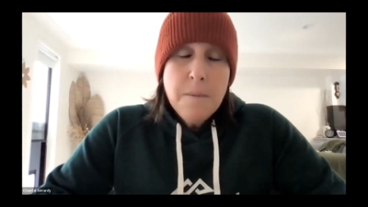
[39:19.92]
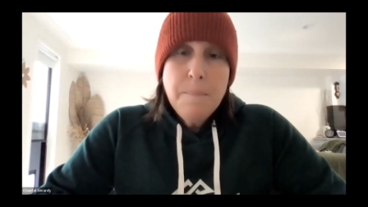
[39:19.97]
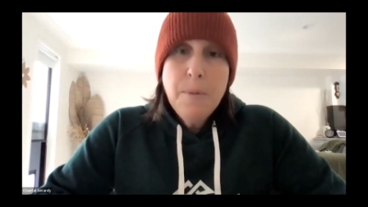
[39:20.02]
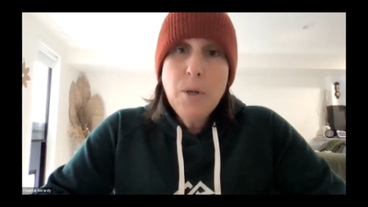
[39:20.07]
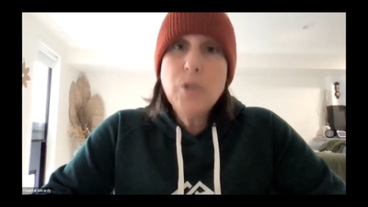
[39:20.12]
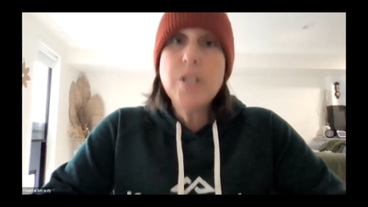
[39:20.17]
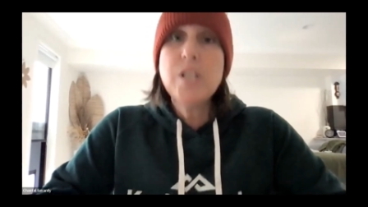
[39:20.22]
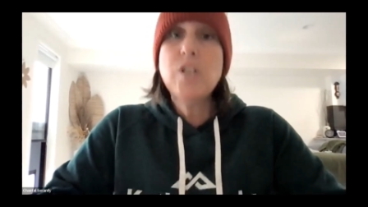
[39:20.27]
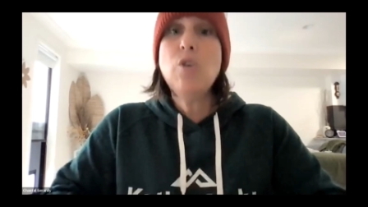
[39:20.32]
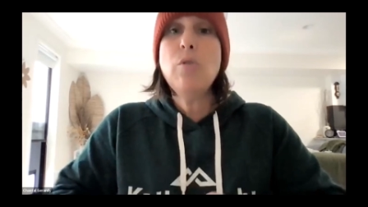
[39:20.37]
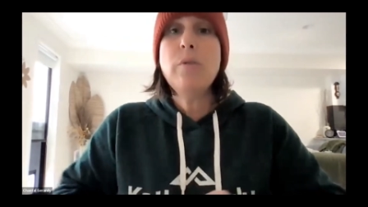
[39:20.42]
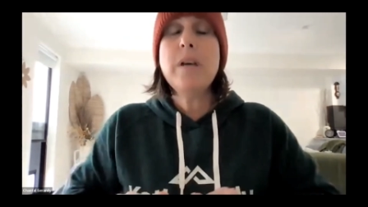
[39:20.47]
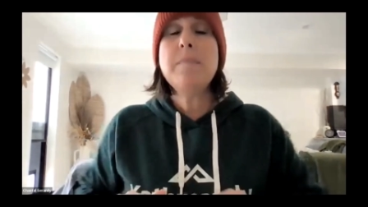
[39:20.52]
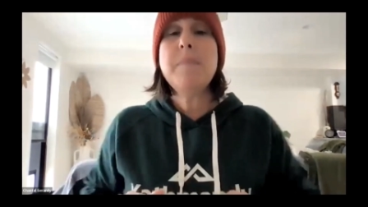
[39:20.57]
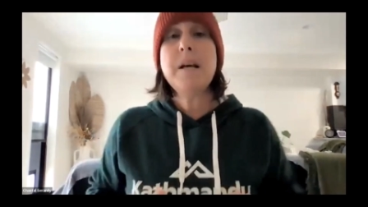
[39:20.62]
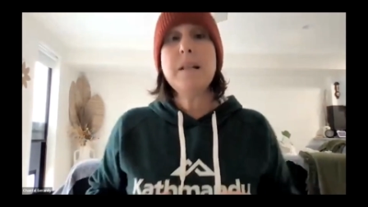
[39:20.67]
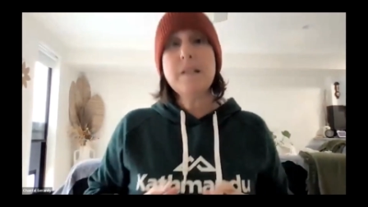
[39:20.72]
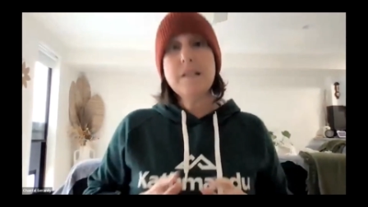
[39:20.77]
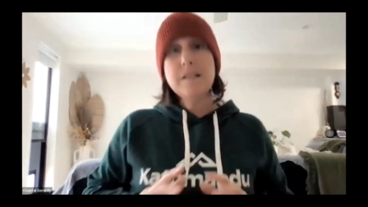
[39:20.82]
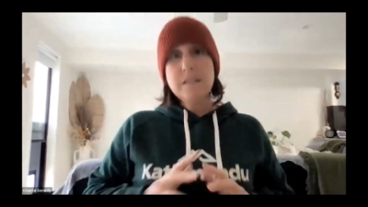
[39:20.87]
Building your
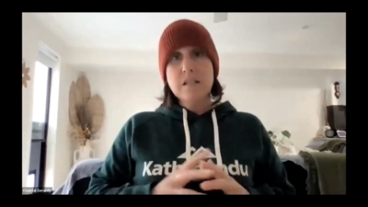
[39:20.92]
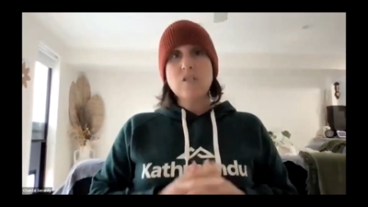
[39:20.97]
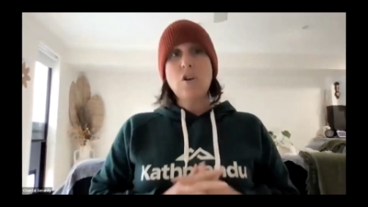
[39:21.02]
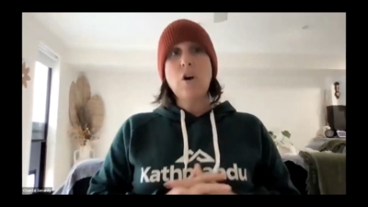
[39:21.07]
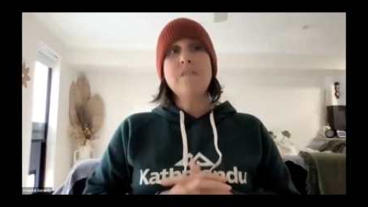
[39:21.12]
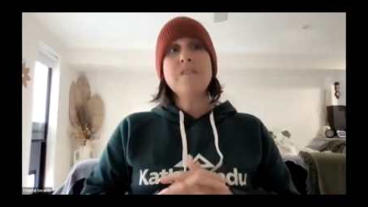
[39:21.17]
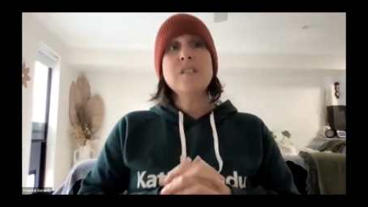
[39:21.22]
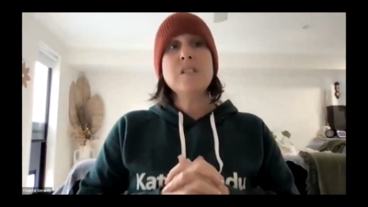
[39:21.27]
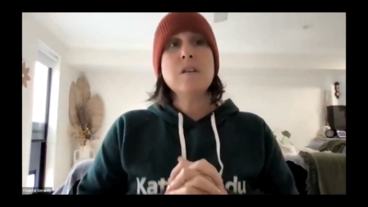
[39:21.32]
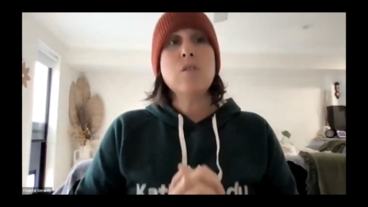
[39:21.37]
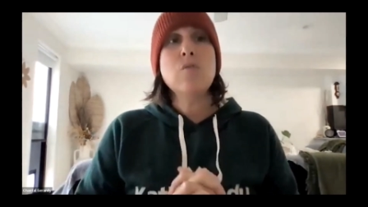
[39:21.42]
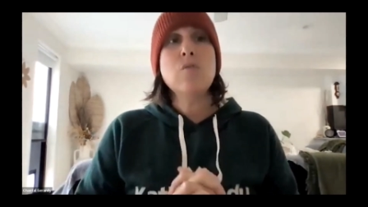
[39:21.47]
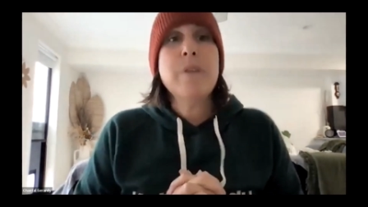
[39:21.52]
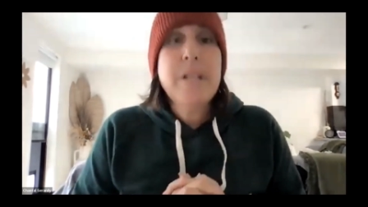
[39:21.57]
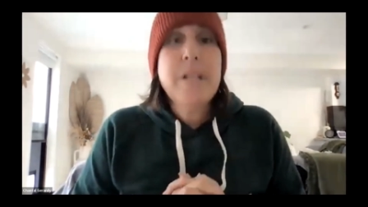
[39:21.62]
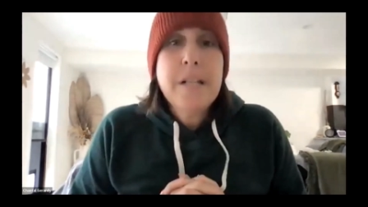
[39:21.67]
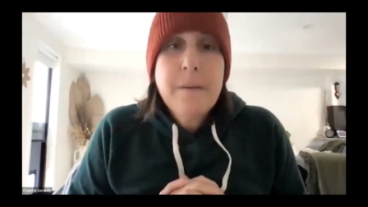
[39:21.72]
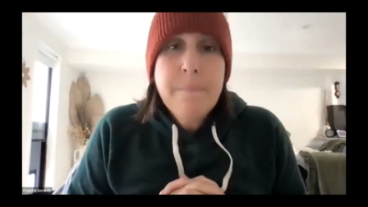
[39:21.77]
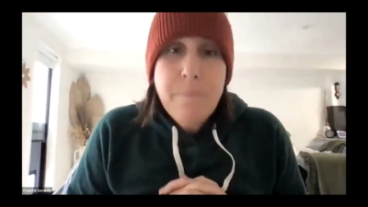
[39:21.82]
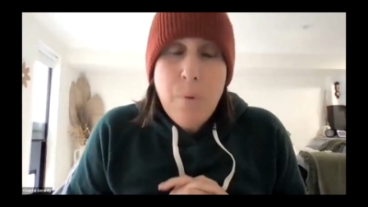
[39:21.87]
email list is obviously a
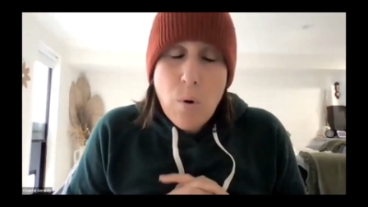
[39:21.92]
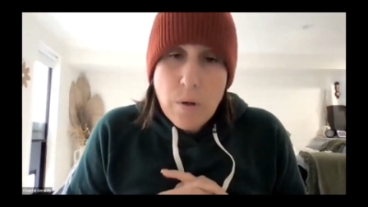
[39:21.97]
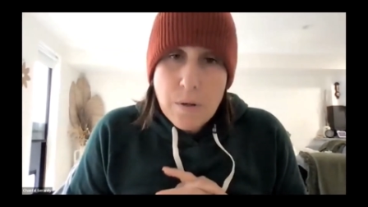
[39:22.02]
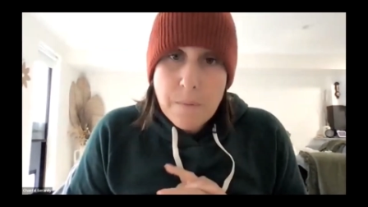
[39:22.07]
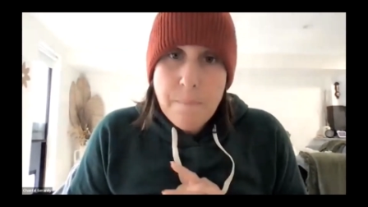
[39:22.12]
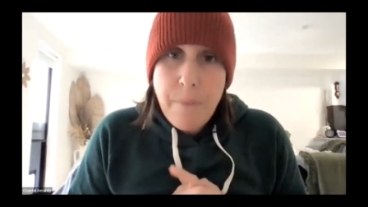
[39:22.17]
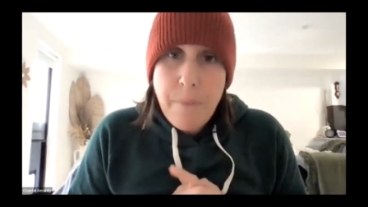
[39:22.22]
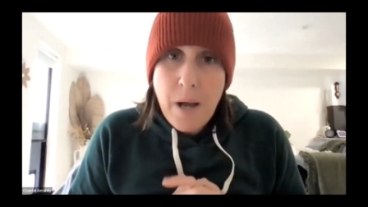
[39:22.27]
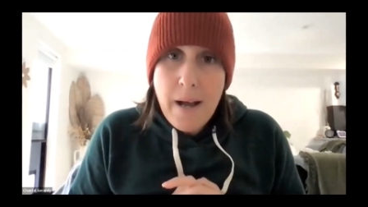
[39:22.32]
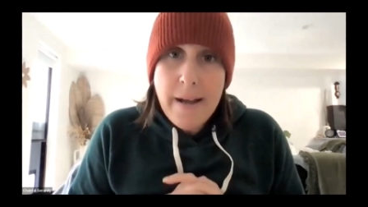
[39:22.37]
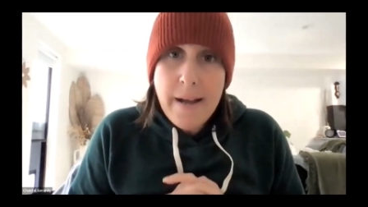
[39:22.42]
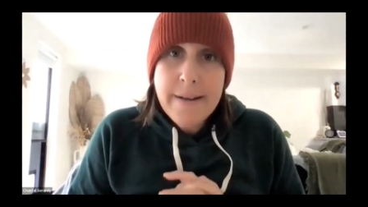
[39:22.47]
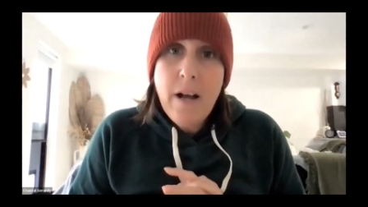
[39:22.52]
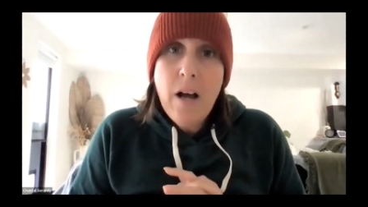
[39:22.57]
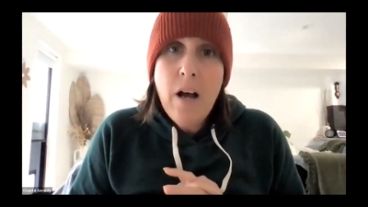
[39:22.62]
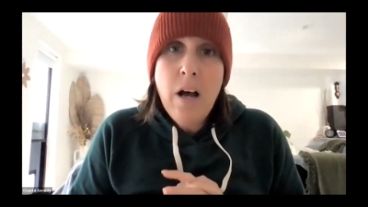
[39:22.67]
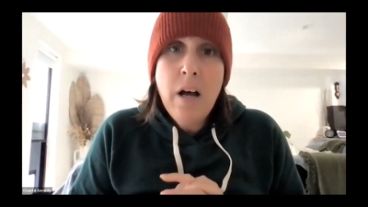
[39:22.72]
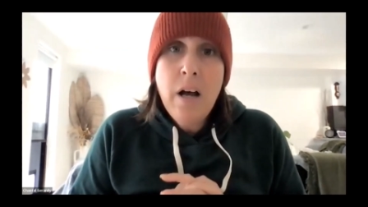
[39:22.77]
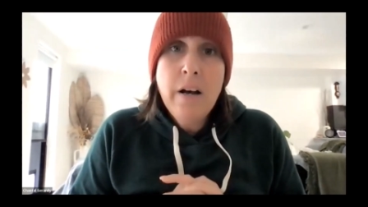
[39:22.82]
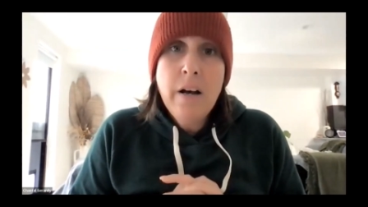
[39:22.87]
really important part
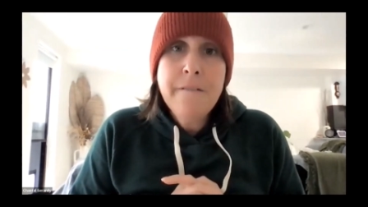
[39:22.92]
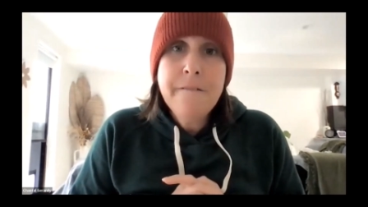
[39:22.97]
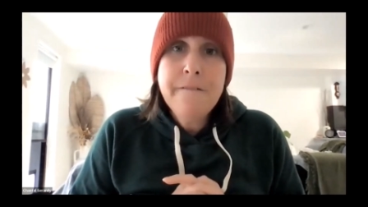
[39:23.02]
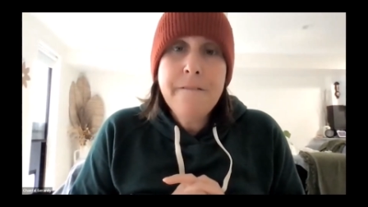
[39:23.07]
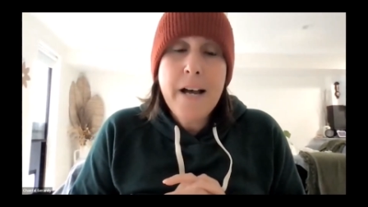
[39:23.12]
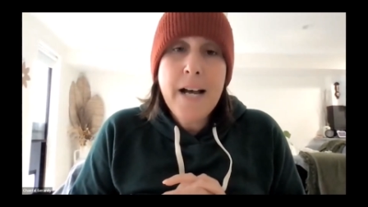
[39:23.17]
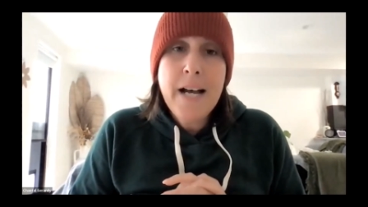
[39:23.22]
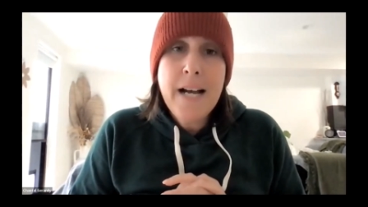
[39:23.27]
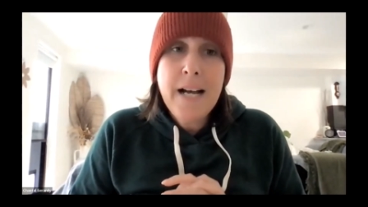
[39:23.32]
of